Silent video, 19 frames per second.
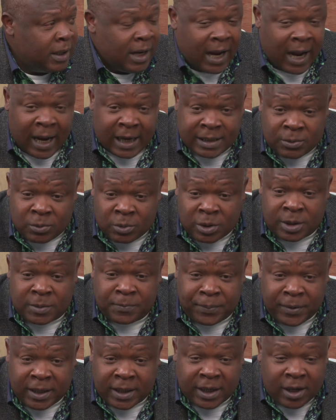As we
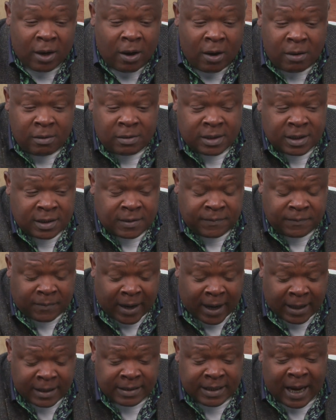speak, all these
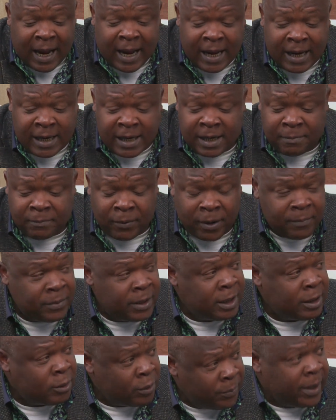facts are in
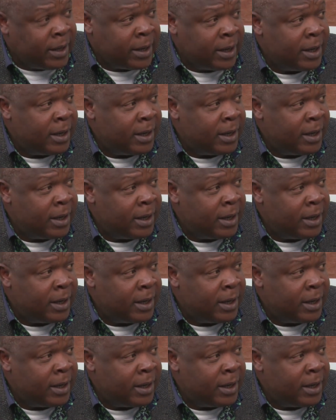public domain.